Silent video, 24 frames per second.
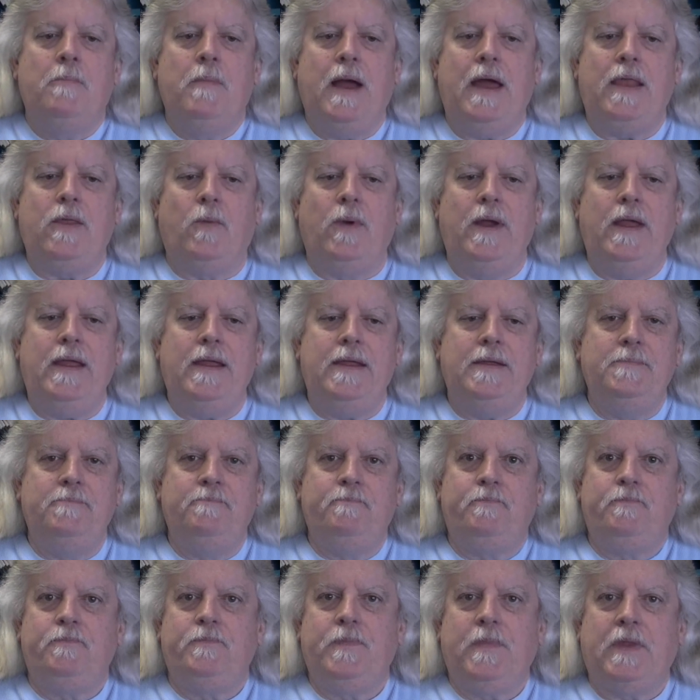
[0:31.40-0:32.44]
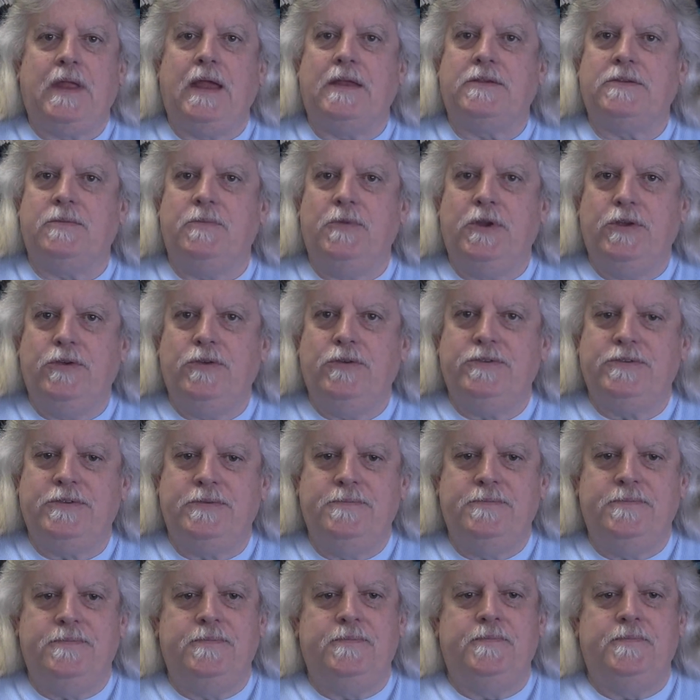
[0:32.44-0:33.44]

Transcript: By the way, got some news.